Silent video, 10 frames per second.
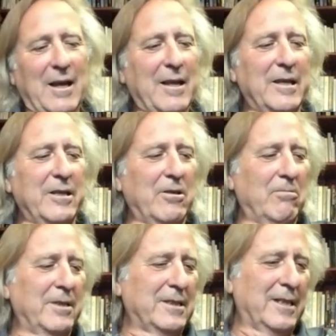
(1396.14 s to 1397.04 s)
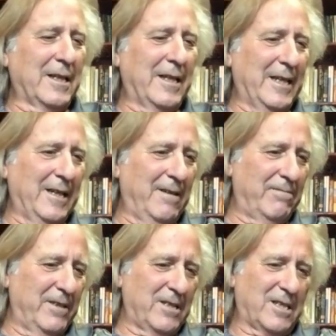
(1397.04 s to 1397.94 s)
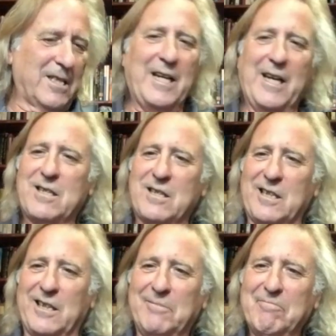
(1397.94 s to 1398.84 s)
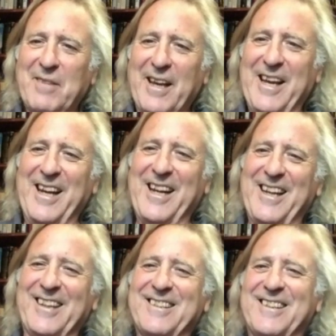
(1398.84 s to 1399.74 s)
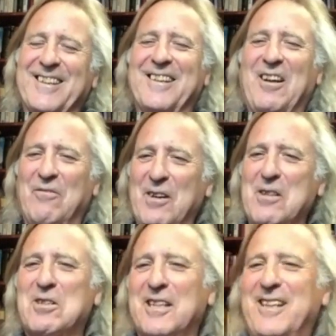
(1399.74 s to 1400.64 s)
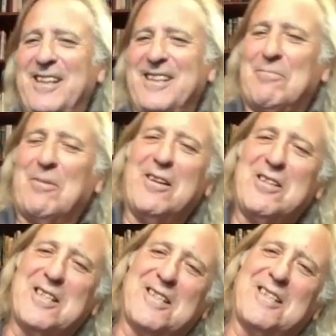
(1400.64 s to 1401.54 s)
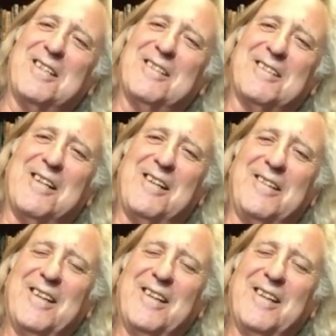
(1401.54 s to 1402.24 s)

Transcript: one thing I have is tenacity, and eventually these projects get done.